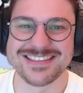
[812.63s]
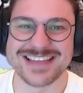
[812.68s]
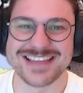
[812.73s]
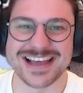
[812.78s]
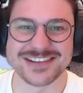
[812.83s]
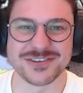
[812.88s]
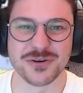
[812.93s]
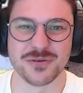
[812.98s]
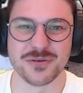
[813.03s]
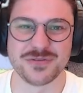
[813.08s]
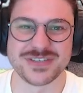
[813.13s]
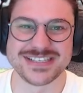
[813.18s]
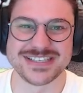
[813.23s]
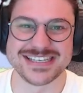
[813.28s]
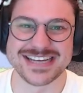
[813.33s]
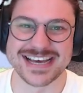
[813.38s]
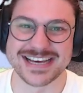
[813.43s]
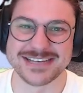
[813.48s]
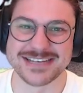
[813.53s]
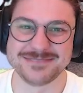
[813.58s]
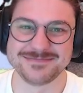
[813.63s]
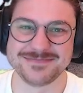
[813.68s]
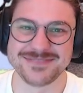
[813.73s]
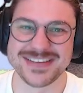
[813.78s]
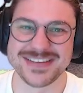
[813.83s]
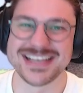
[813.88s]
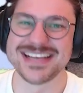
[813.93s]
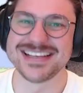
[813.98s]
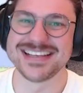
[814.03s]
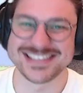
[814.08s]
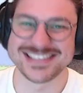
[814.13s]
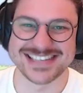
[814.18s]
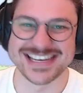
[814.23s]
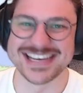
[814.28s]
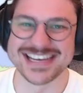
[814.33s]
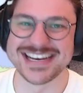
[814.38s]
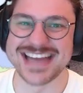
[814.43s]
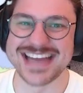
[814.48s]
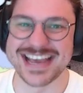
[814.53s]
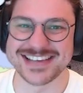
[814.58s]
That's all for today.
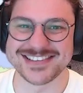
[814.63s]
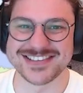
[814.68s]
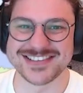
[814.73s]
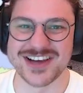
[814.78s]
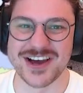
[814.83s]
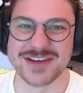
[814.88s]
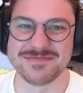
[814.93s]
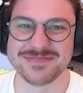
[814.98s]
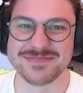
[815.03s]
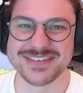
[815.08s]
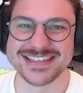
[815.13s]
See you next time.